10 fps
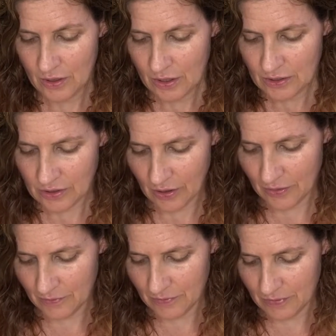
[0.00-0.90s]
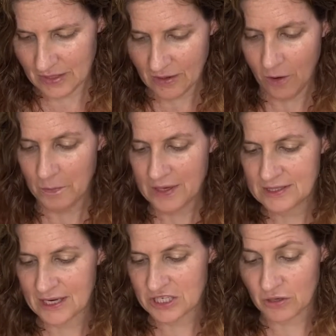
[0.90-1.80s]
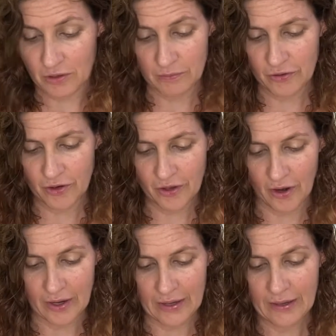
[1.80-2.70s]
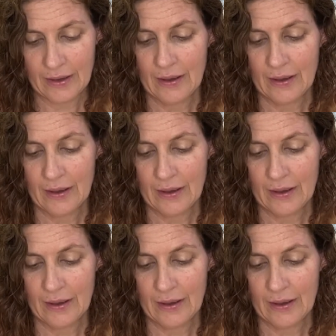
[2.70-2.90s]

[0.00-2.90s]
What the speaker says: So there's a whole big section on computer coding,